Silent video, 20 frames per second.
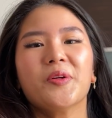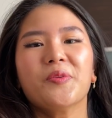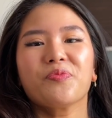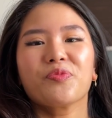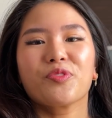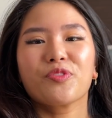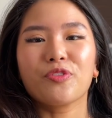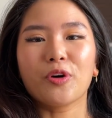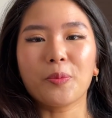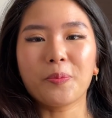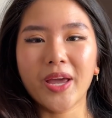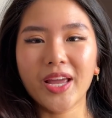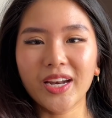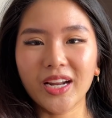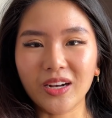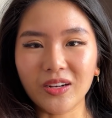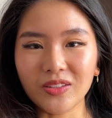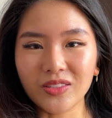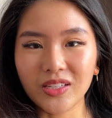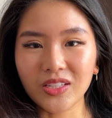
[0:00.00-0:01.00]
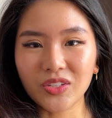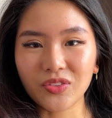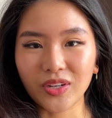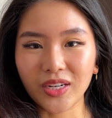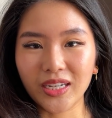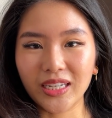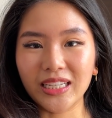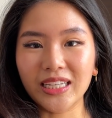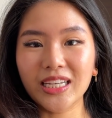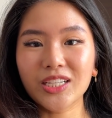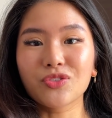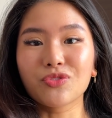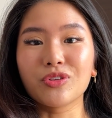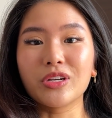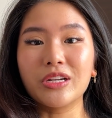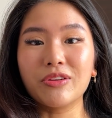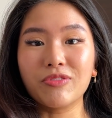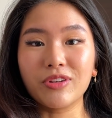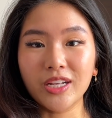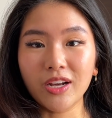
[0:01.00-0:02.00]
for penthouses, right, it gets
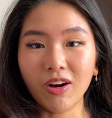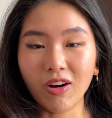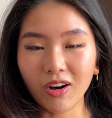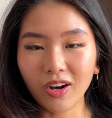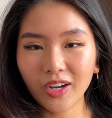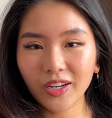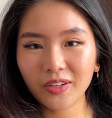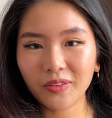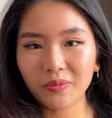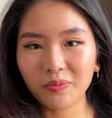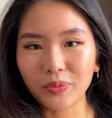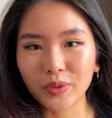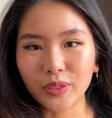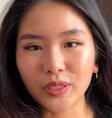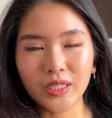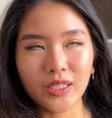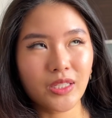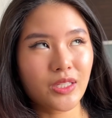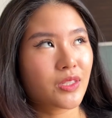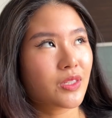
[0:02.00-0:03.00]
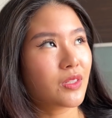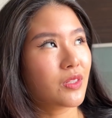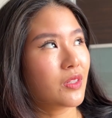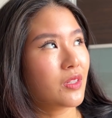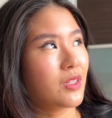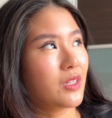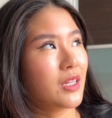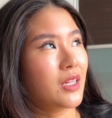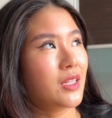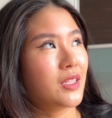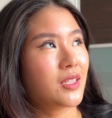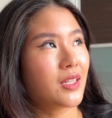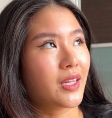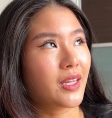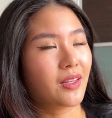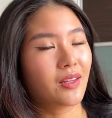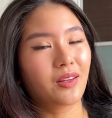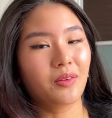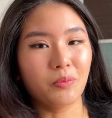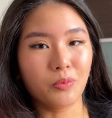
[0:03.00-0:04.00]
really hot because it's
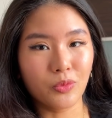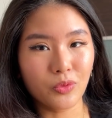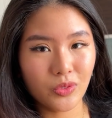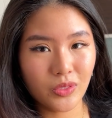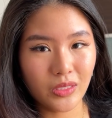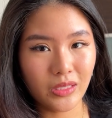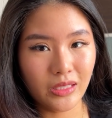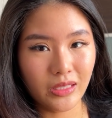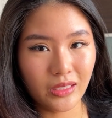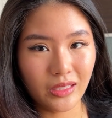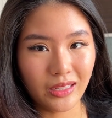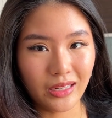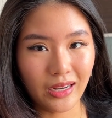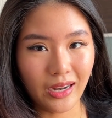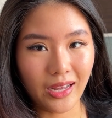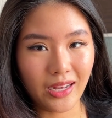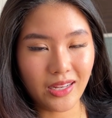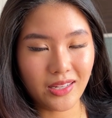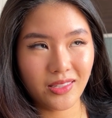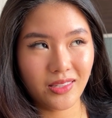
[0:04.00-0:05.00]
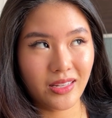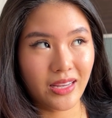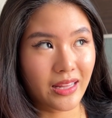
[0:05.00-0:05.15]
like mostly glass,